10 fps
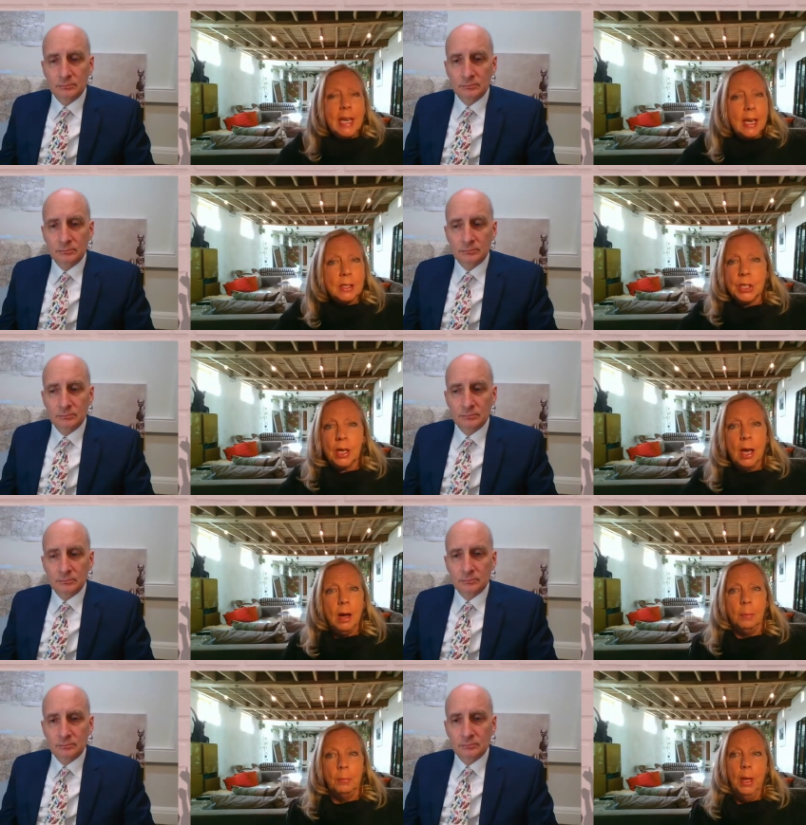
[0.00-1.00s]
Speaker 1: years
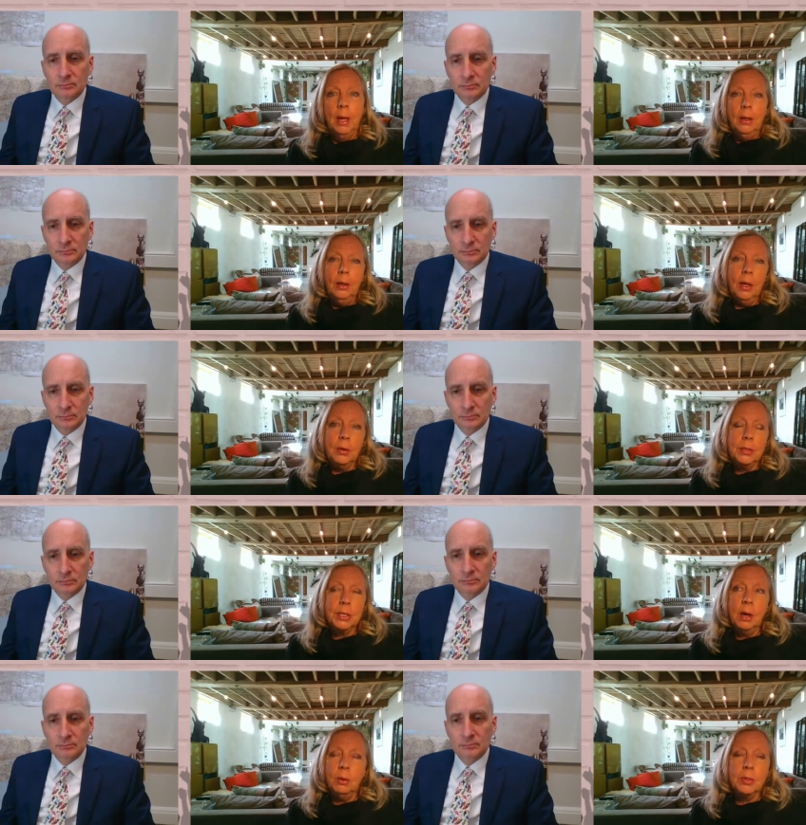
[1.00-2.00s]
to come you
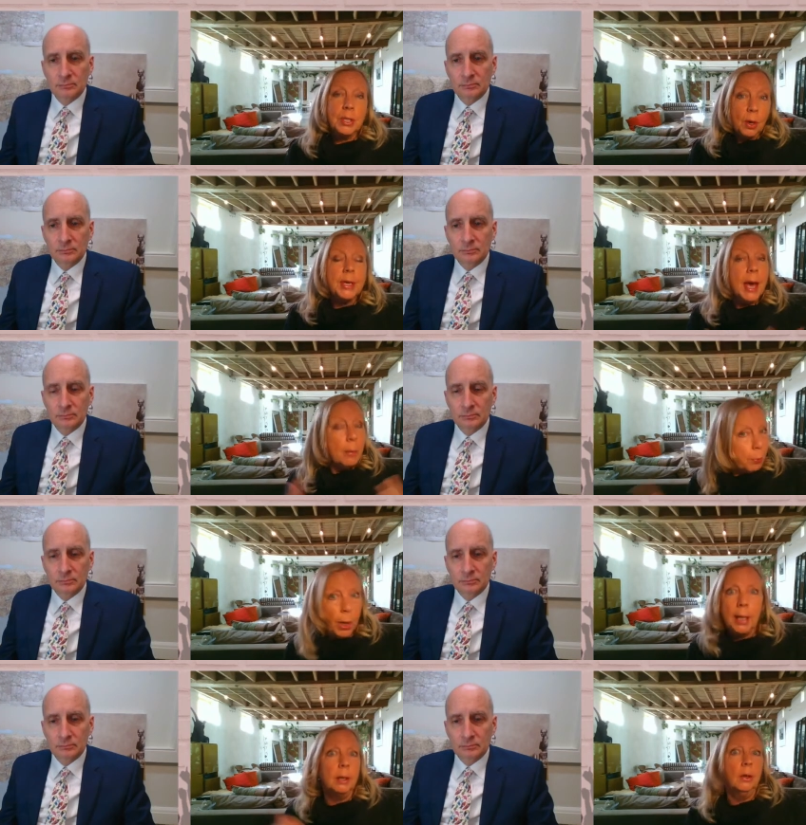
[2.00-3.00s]
know so so
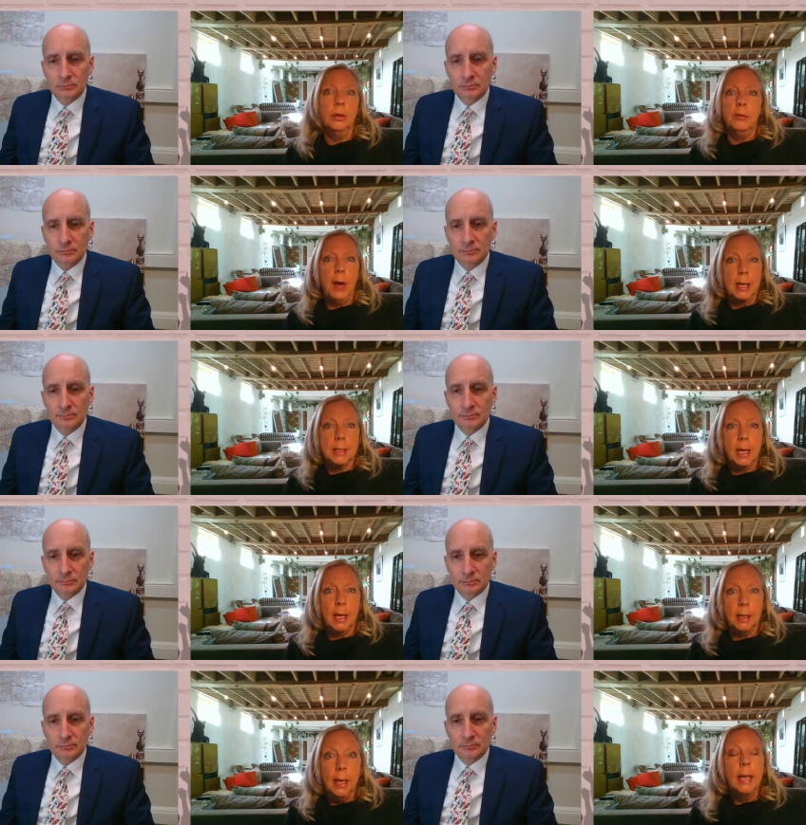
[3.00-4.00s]
yeah brilliant on the
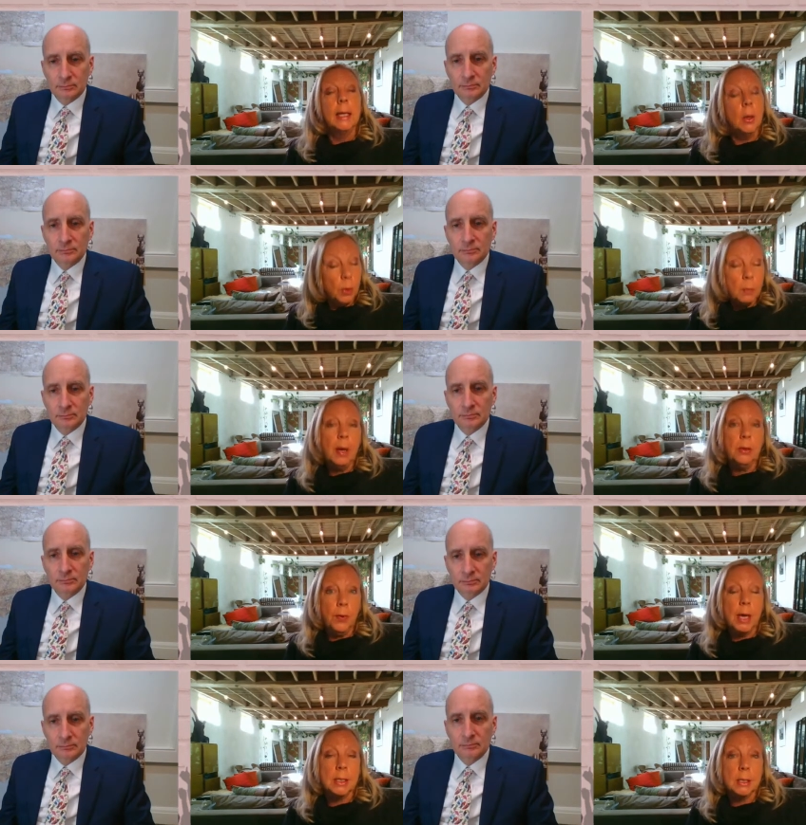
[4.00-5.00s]
vaccine now what
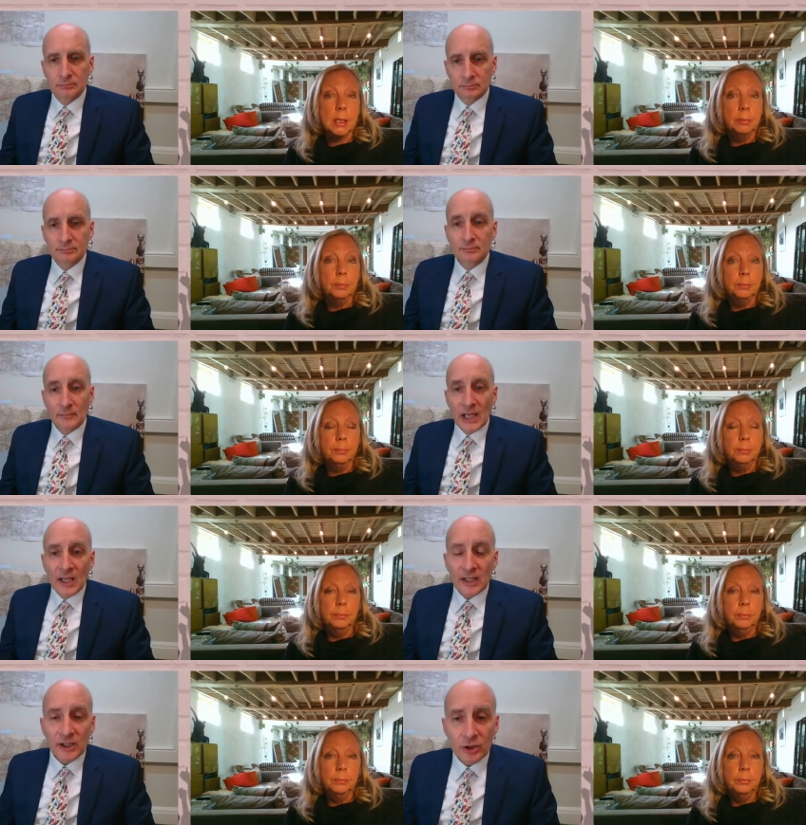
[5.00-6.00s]
about the rest
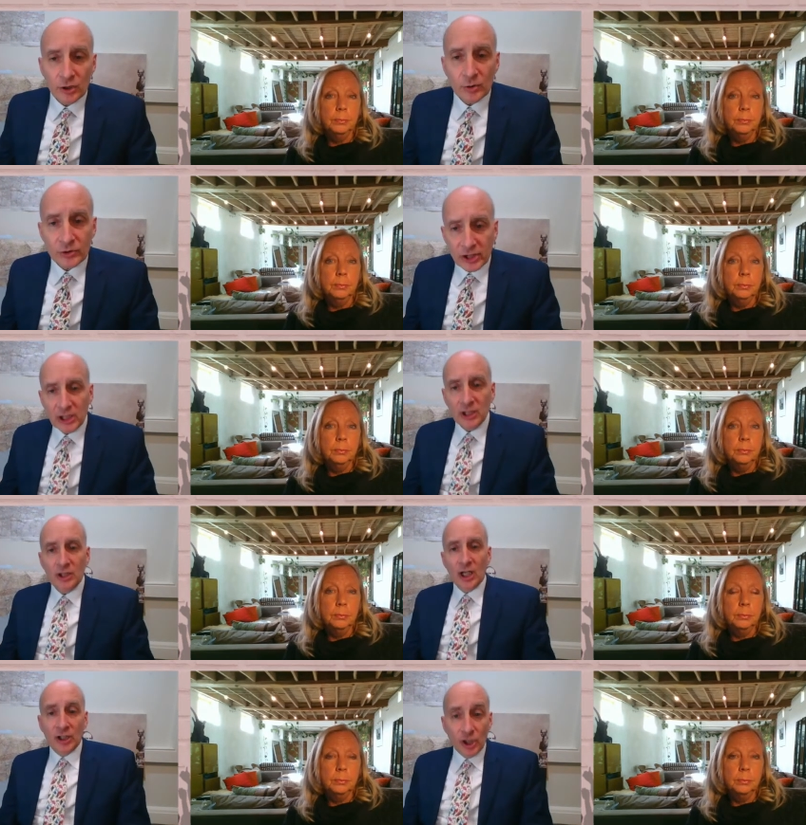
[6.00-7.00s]
Speaker 2: now, you, you
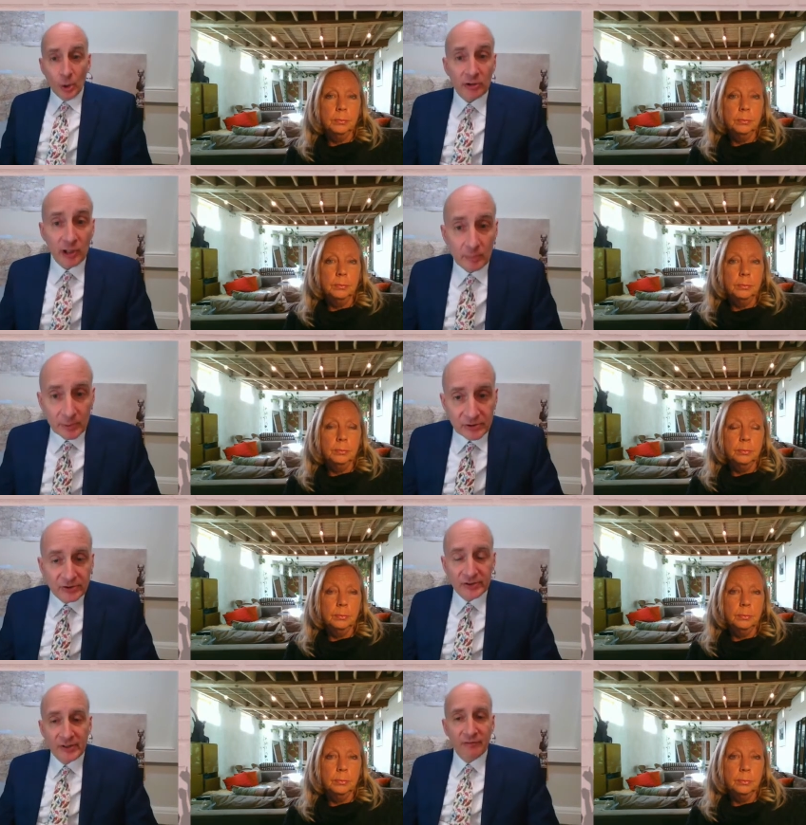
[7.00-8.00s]
see uh, new and growing
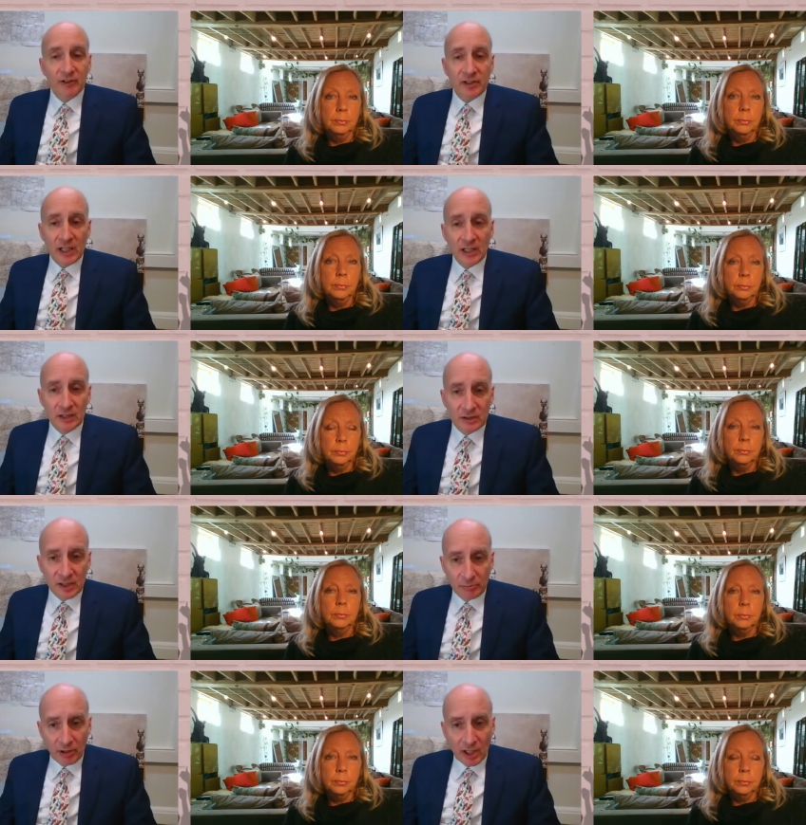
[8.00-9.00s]
businesses every
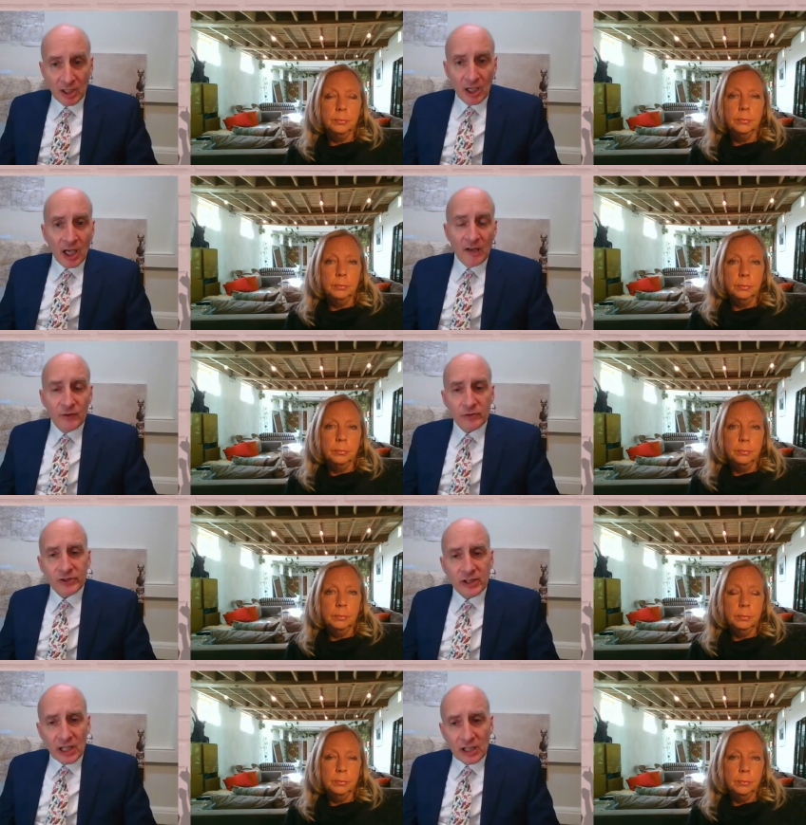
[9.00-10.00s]
day, Deborah. Have
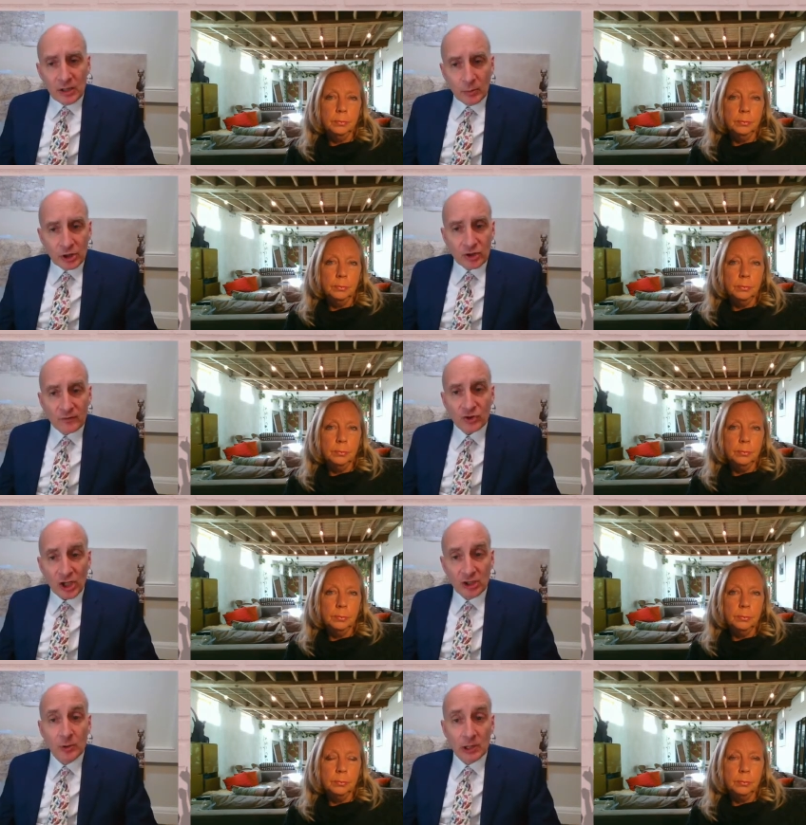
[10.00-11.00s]
you seen any which
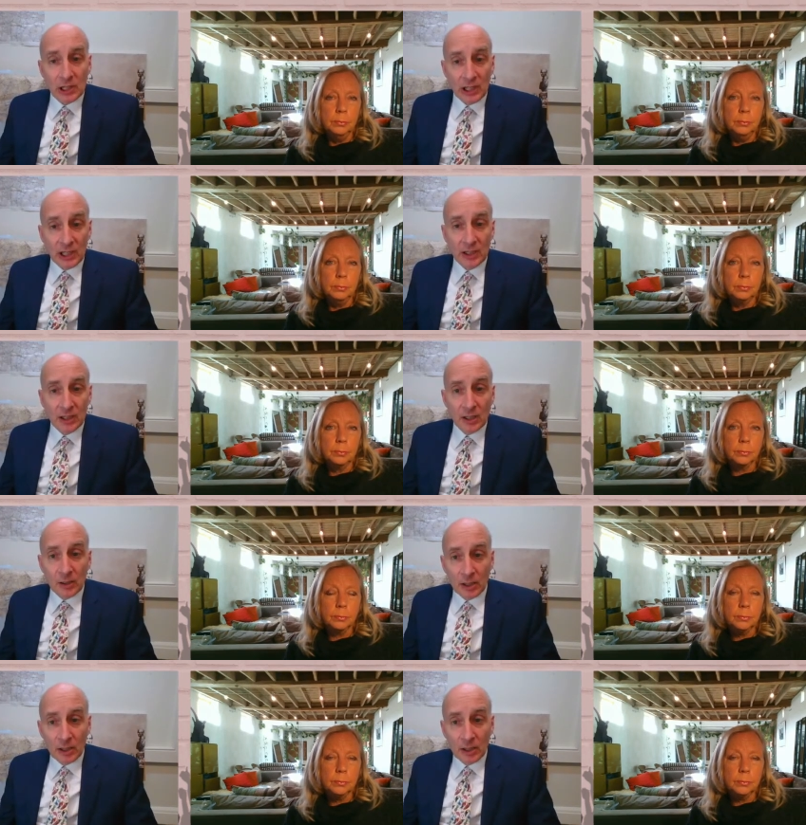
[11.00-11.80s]
have genuinely